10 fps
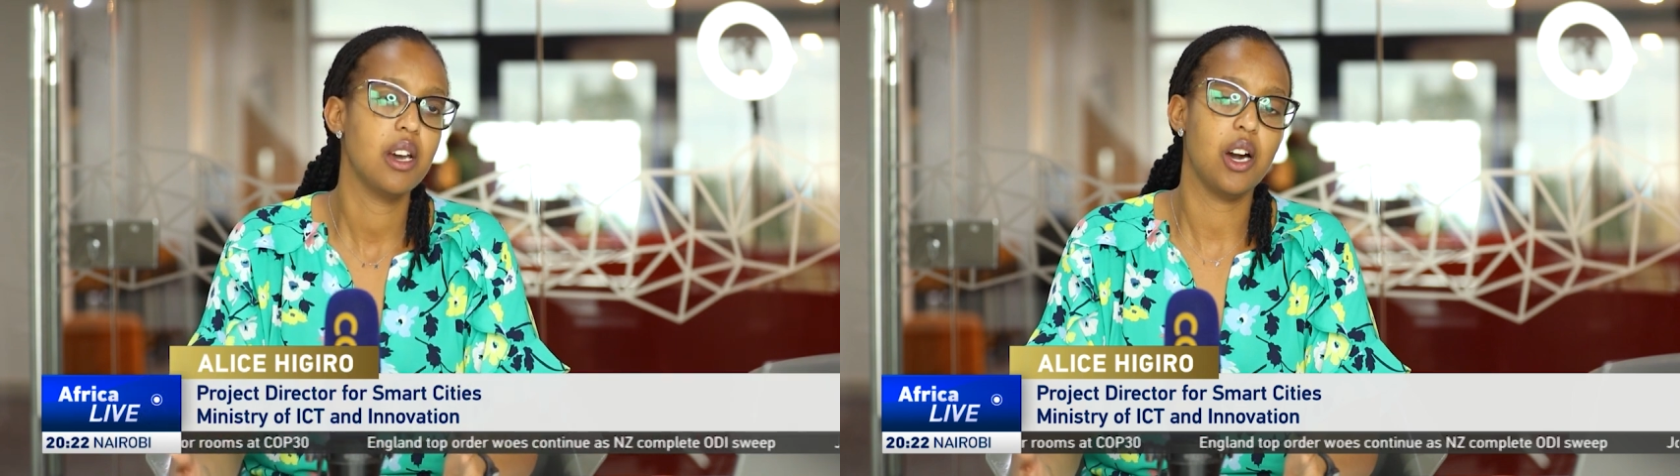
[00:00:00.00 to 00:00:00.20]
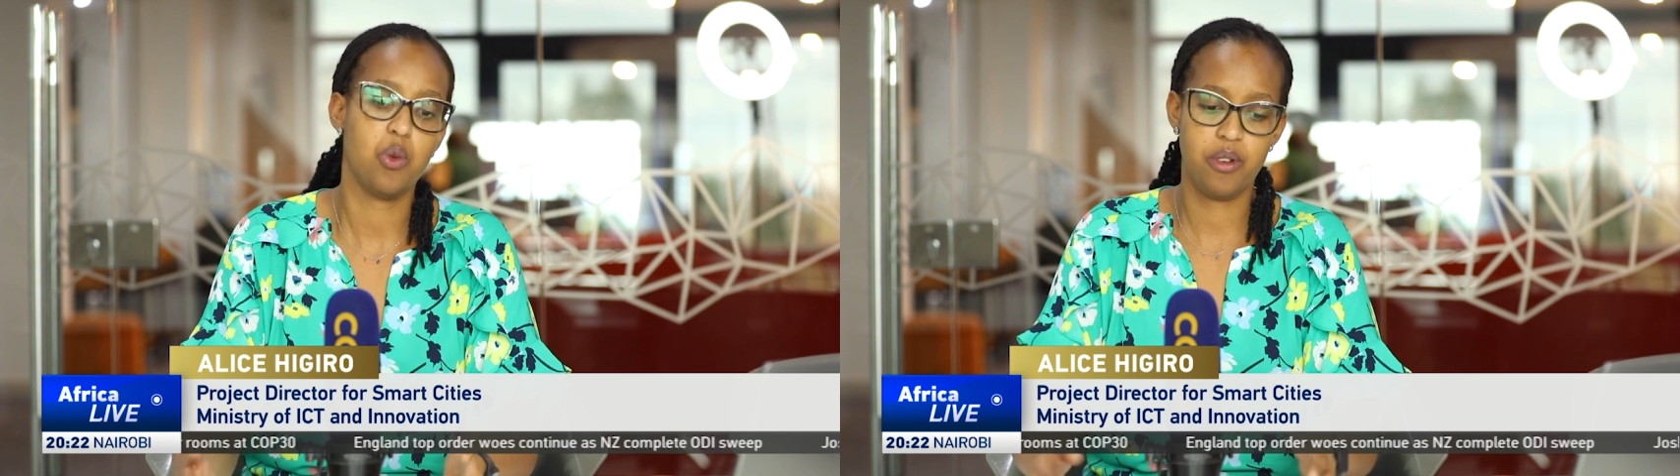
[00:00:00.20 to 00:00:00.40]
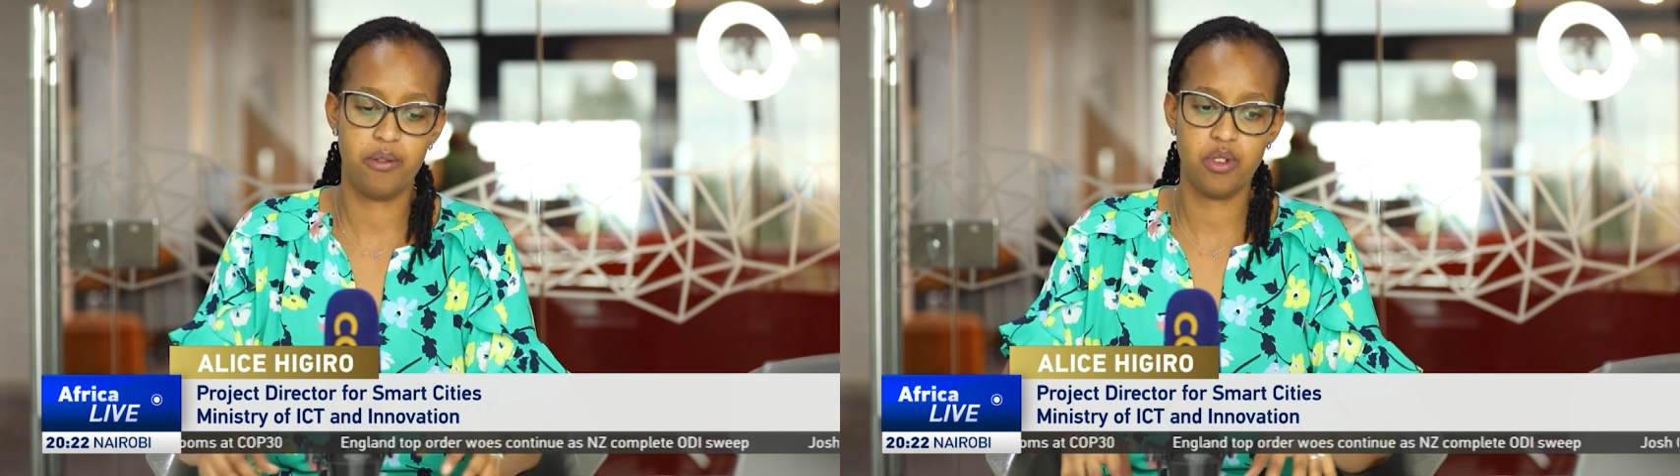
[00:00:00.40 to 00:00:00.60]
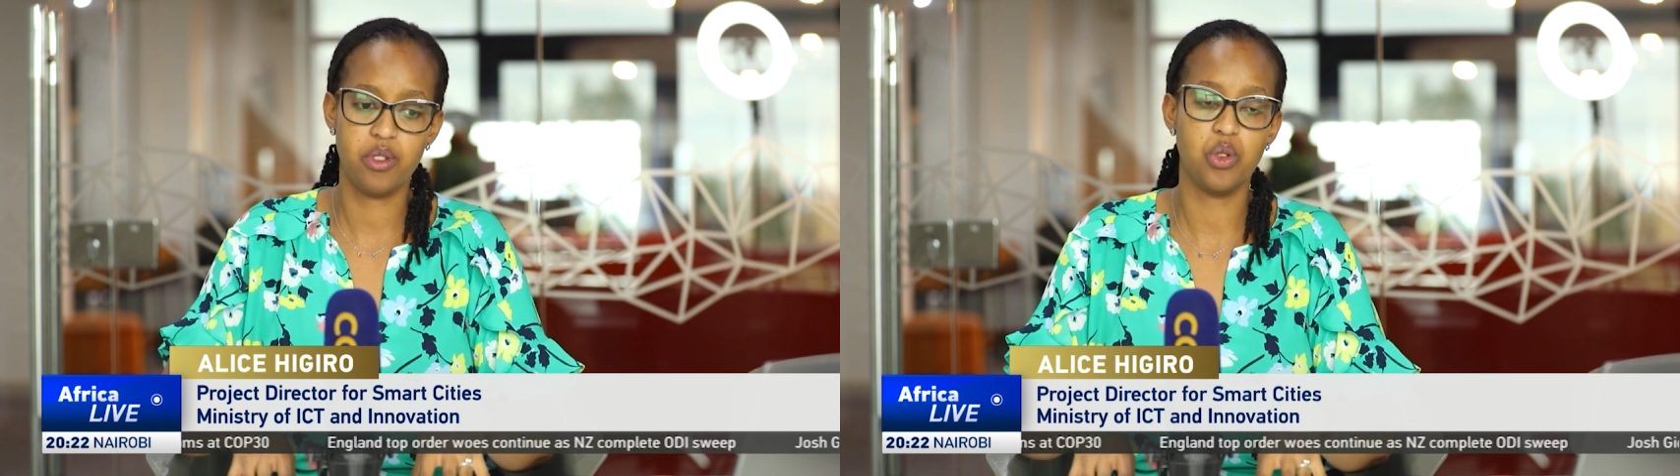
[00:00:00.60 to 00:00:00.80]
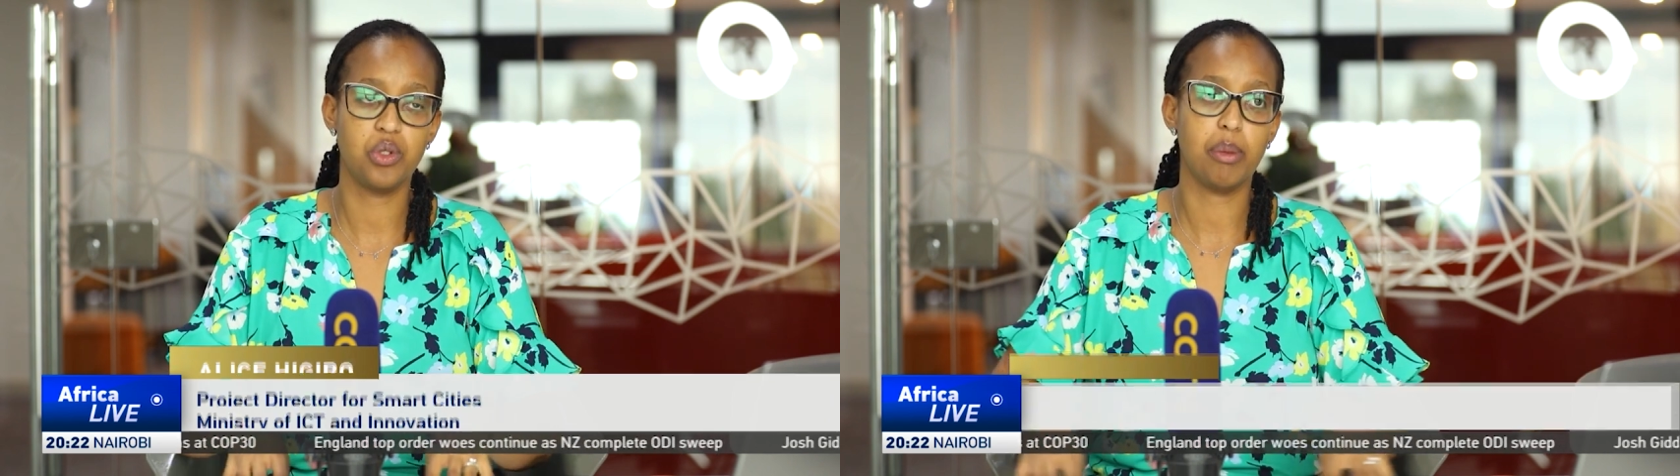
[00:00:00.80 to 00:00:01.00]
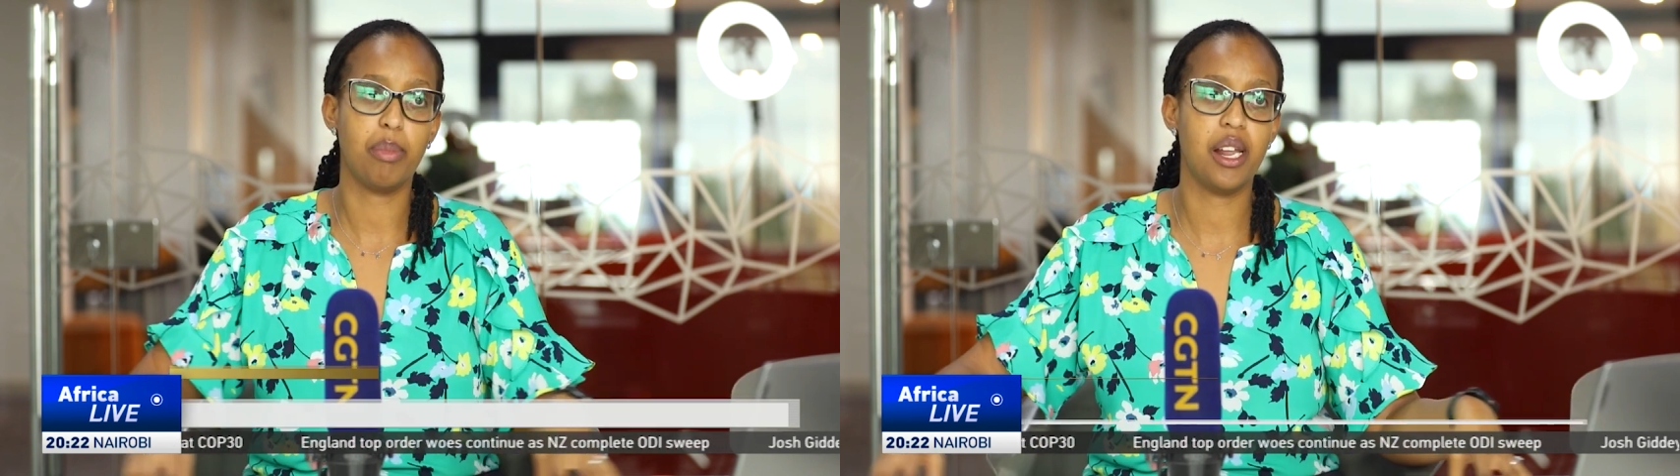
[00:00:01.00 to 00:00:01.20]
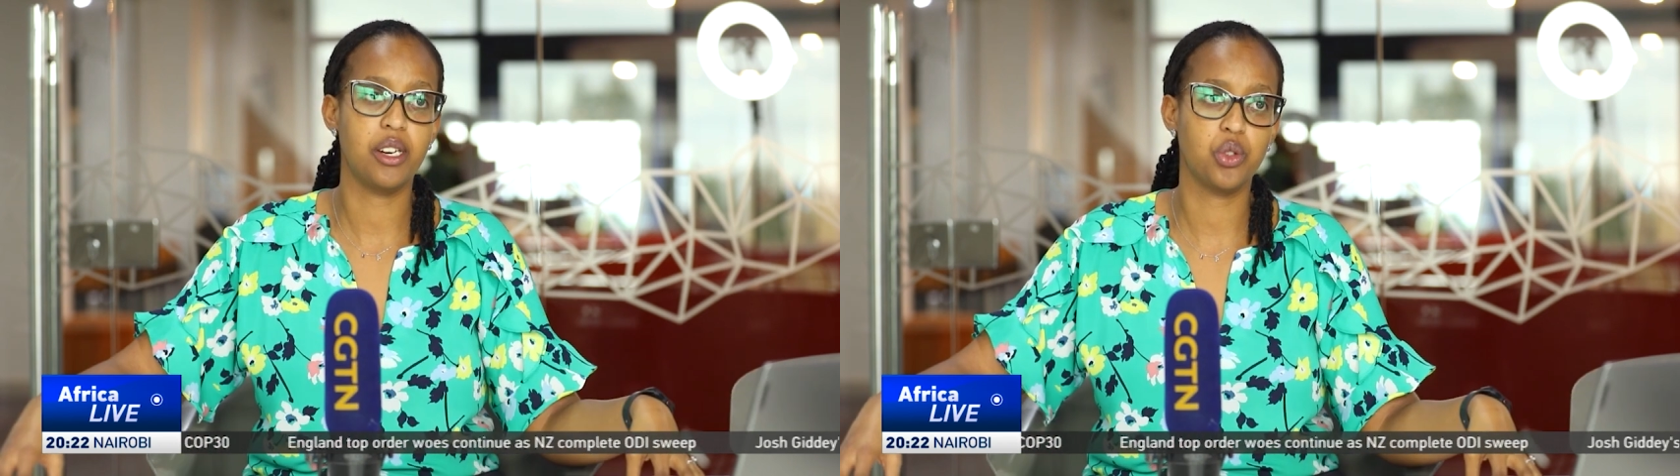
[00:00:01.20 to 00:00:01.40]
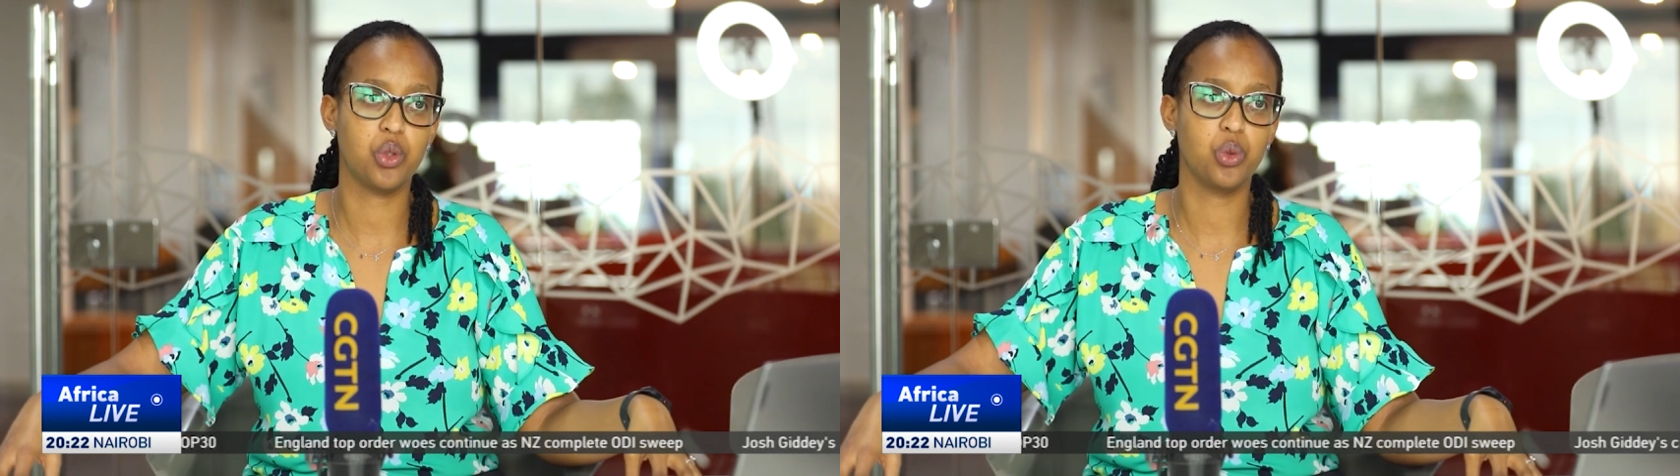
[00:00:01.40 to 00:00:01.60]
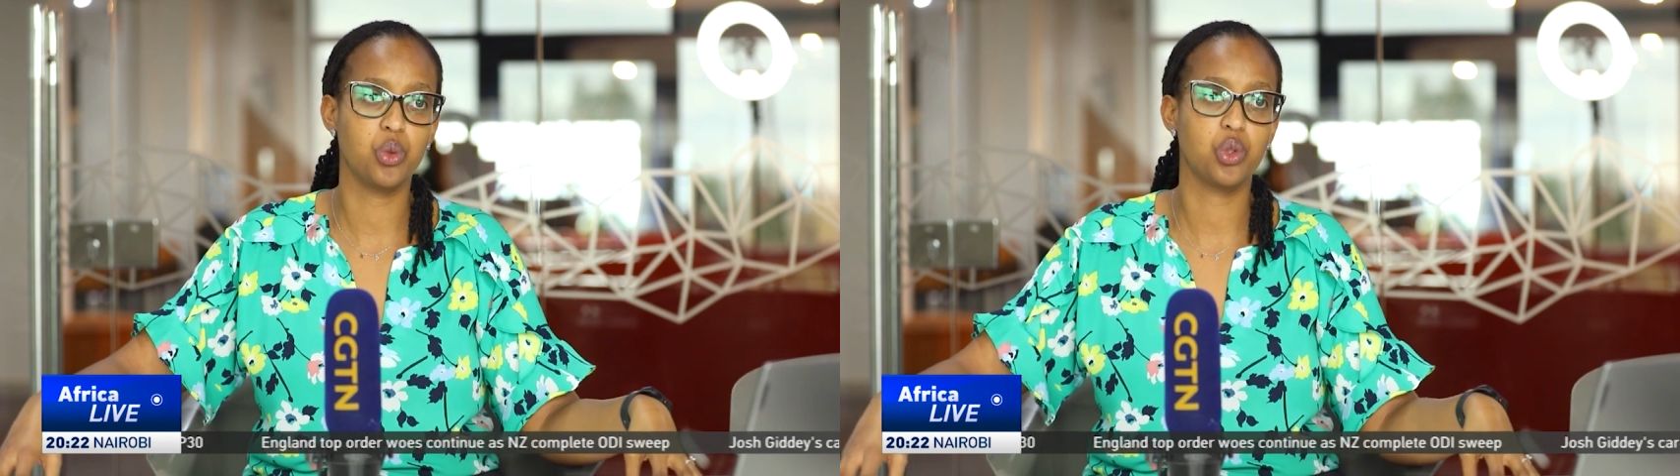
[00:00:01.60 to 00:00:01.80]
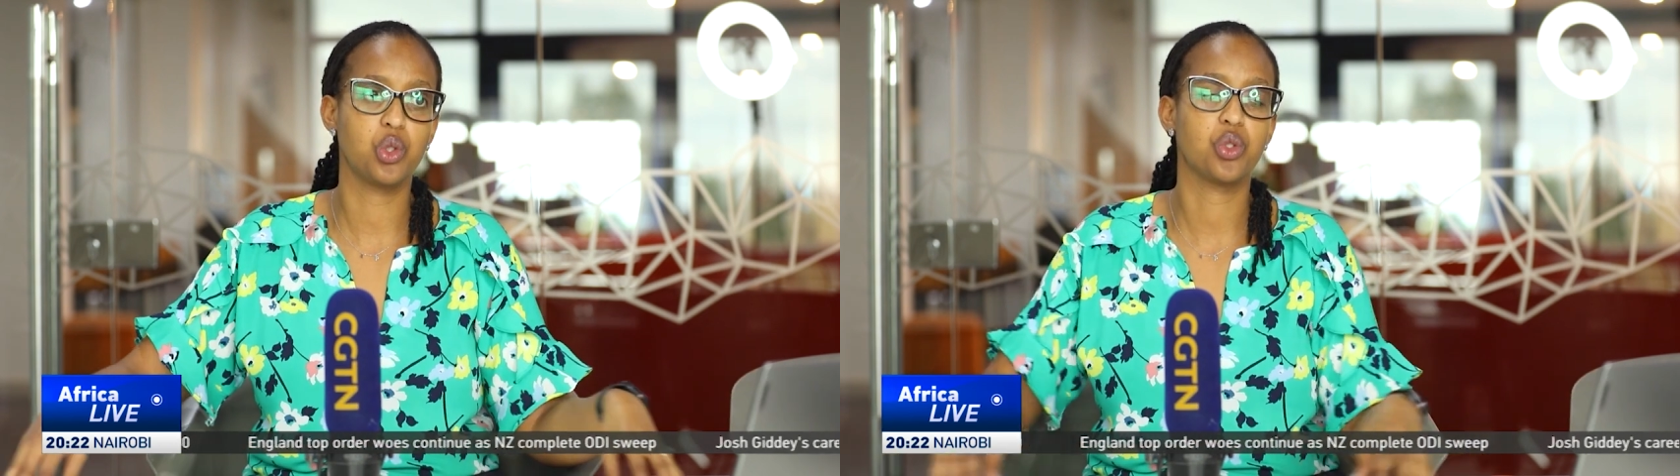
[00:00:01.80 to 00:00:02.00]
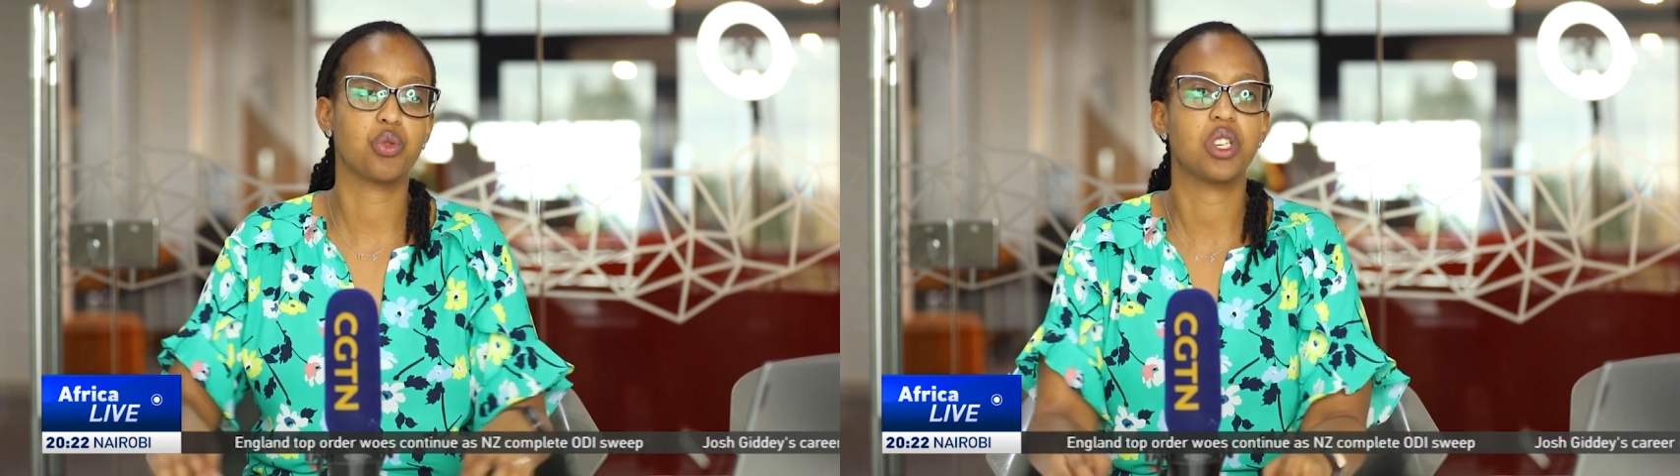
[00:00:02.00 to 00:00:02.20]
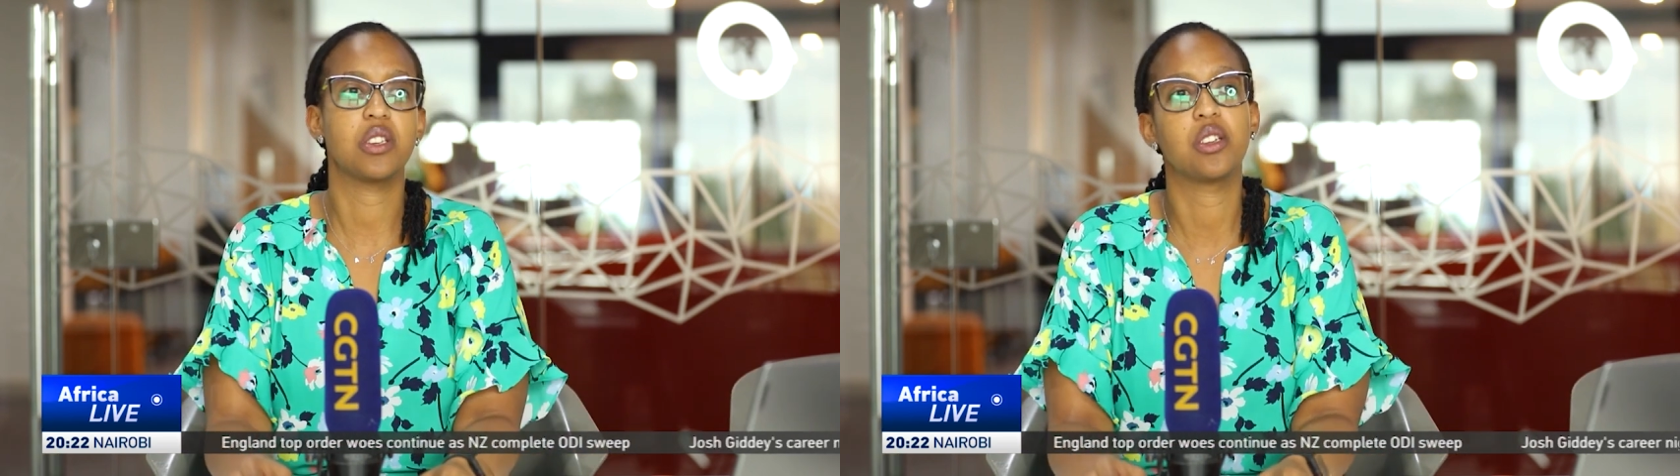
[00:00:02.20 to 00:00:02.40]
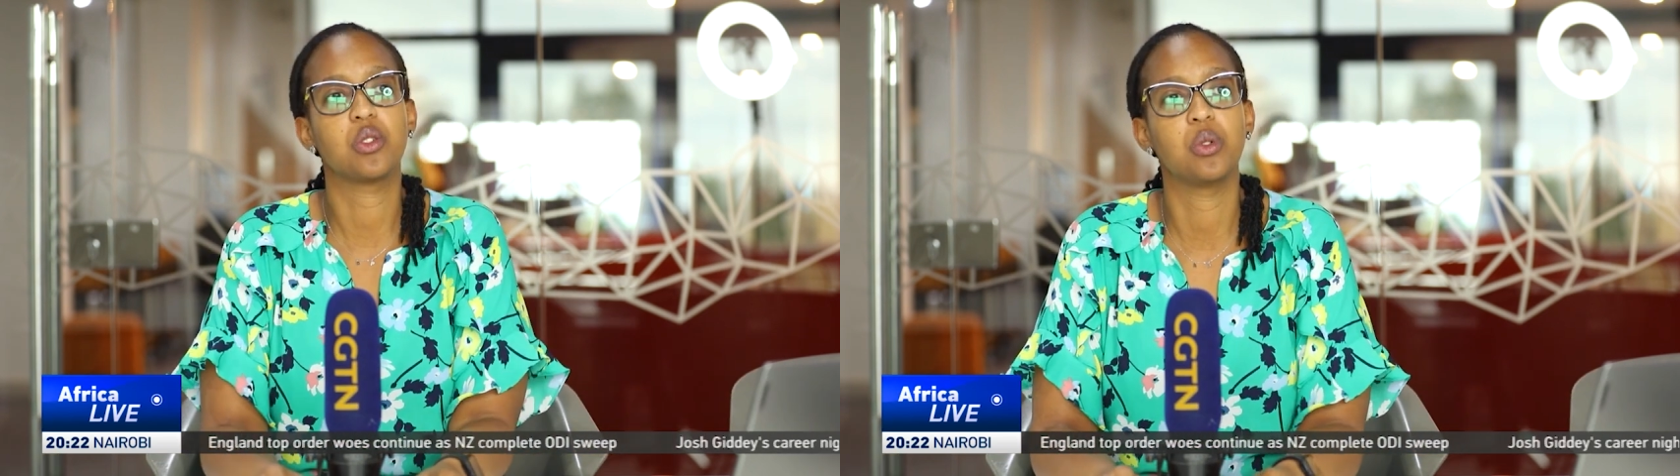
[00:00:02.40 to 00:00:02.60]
However, there is a plan to stretch that